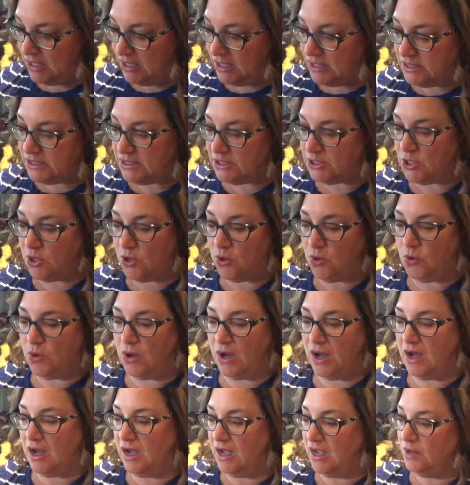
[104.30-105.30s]
So
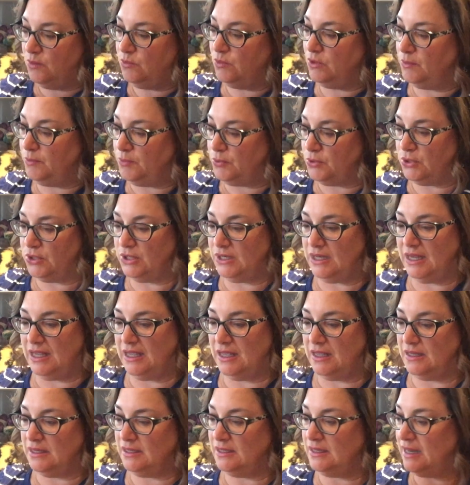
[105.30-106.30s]
I will put
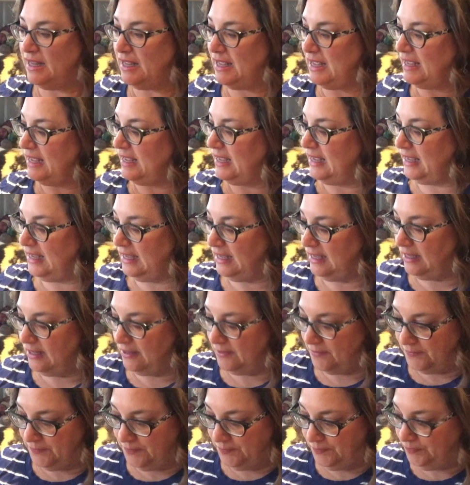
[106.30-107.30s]
in
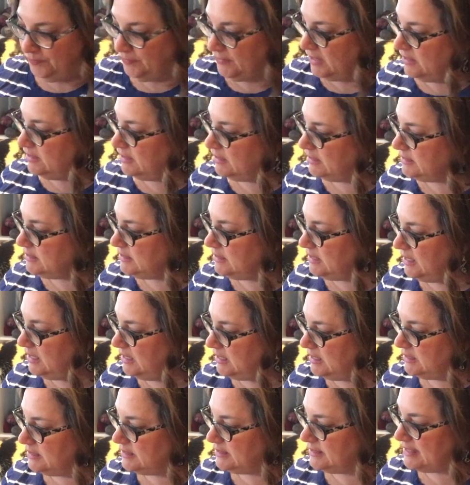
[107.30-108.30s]
this
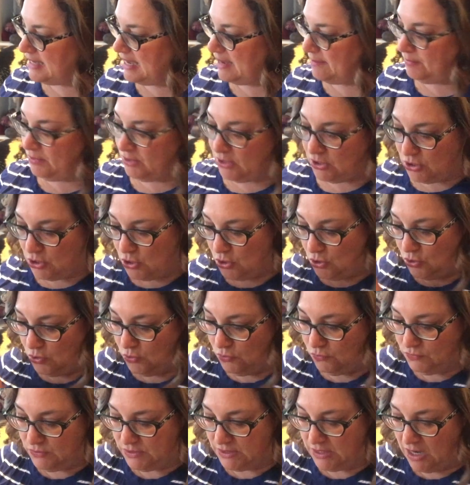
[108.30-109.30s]
is Sampler
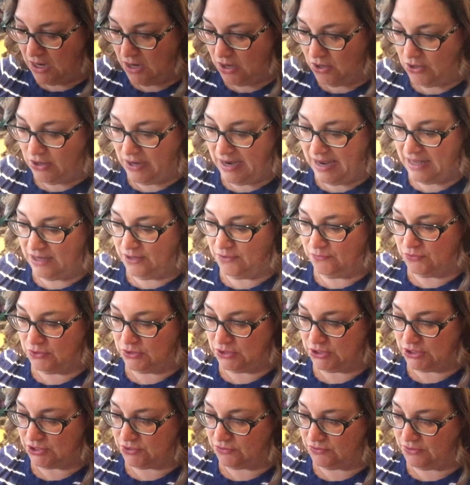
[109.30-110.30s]
Cove's Our
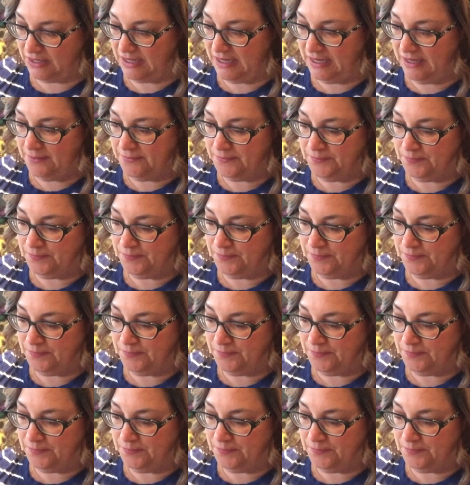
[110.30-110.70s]
Anniversary.